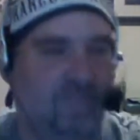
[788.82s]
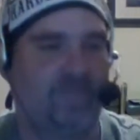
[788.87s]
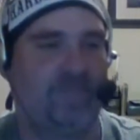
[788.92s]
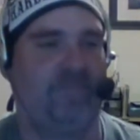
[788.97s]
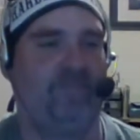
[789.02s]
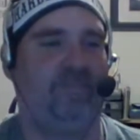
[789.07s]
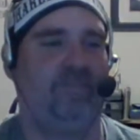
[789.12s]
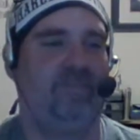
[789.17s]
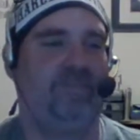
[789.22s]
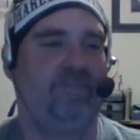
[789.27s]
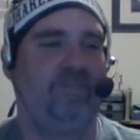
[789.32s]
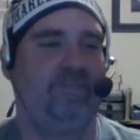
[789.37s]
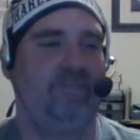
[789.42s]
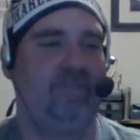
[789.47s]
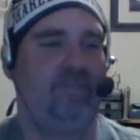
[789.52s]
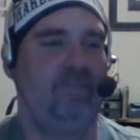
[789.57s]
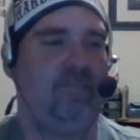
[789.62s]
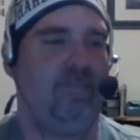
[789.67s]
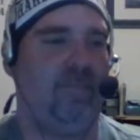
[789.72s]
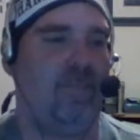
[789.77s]

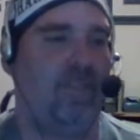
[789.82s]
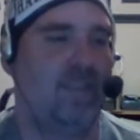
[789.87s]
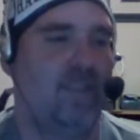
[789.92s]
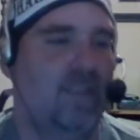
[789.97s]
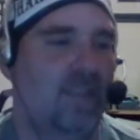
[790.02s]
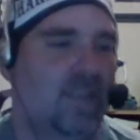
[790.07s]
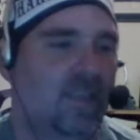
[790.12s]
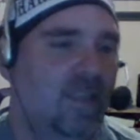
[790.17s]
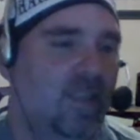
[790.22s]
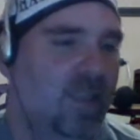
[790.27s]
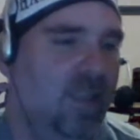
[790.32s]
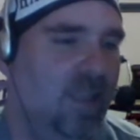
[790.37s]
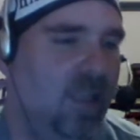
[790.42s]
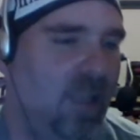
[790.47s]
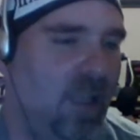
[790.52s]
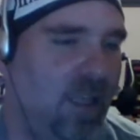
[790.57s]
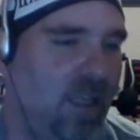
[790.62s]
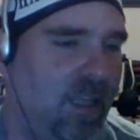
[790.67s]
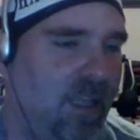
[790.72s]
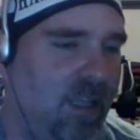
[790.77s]
Otis,
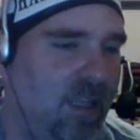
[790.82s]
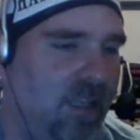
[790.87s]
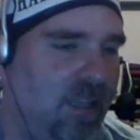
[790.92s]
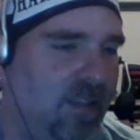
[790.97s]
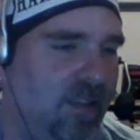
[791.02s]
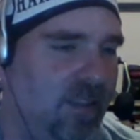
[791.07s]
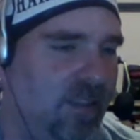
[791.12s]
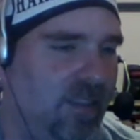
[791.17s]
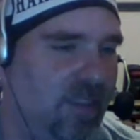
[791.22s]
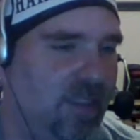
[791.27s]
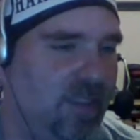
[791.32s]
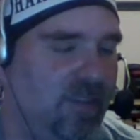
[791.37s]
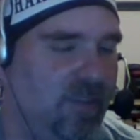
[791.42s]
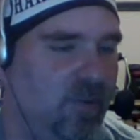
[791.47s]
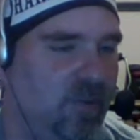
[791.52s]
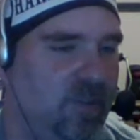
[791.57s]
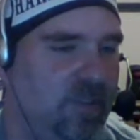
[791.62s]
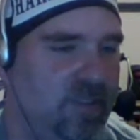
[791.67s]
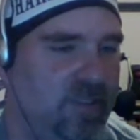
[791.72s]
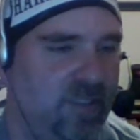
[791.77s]
sir,
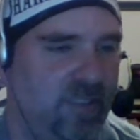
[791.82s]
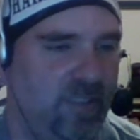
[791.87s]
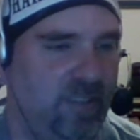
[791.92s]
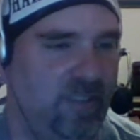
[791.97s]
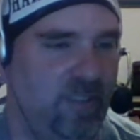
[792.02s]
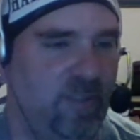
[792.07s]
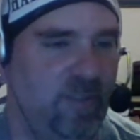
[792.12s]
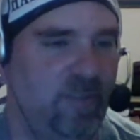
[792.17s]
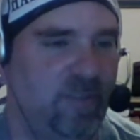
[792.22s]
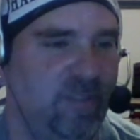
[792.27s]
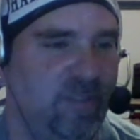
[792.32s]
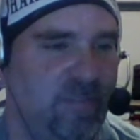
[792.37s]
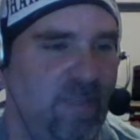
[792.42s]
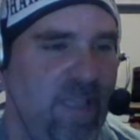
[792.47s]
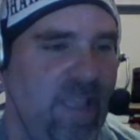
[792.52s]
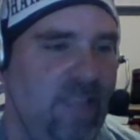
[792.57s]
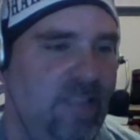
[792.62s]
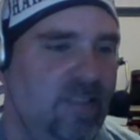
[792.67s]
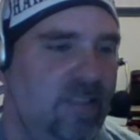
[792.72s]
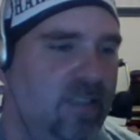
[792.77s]
we're
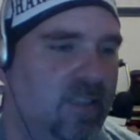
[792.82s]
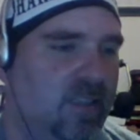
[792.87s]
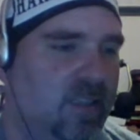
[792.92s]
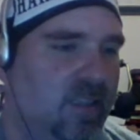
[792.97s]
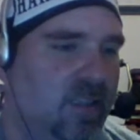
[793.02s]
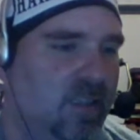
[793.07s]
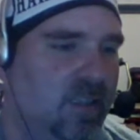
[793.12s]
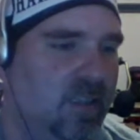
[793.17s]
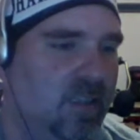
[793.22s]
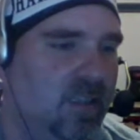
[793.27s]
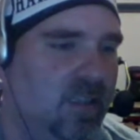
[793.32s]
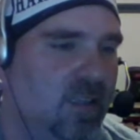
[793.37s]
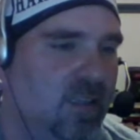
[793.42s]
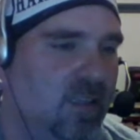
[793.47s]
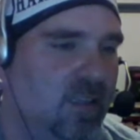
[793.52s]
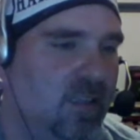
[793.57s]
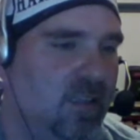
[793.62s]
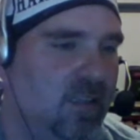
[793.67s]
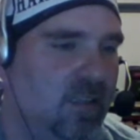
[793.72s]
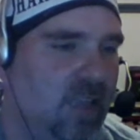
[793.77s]
not worthy.
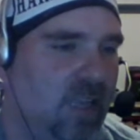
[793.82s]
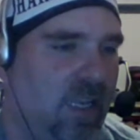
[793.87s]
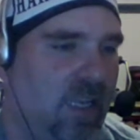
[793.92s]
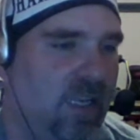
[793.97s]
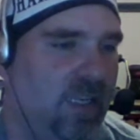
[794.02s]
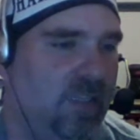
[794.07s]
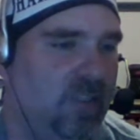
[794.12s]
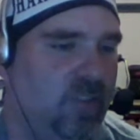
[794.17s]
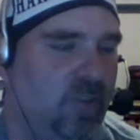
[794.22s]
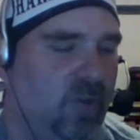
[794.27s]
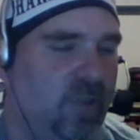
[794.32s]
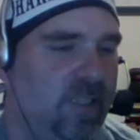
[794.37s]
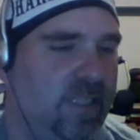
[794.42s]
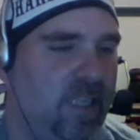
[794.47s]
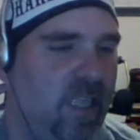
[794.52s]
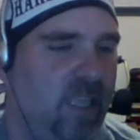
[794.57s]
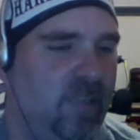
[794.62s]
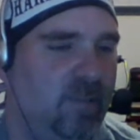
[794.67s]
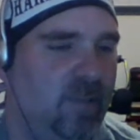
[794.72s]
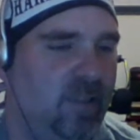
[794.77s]
We're not
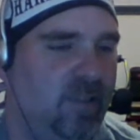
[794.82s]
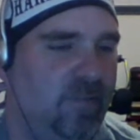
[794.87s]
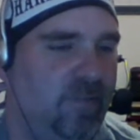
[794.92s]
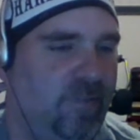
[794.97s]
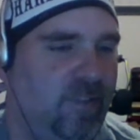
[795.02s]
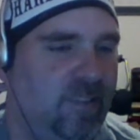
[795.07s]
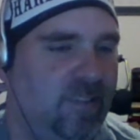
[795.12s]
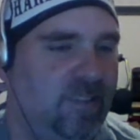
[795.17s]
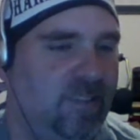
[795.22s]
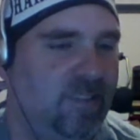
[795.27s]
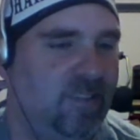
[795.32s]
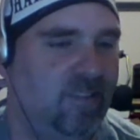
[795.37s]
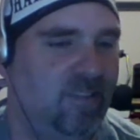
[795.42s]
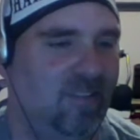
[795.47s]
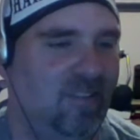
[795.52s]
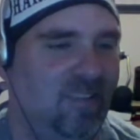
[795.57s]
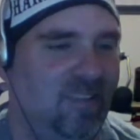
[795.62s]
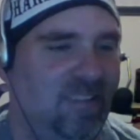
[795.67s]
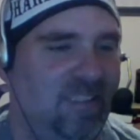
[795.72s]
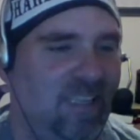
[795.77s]
worthy.
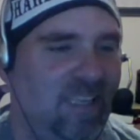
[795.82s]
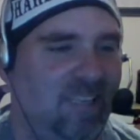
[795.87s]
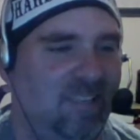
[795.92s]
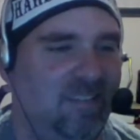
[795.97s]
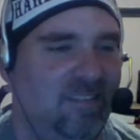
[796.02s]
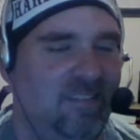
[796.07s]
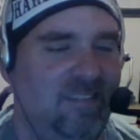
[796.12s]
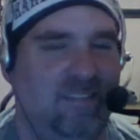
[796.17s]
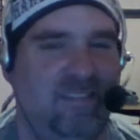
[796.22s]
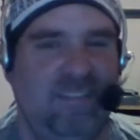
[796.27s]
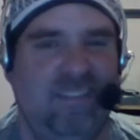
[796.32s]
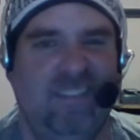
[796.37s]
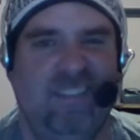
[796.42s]
We're not worthy.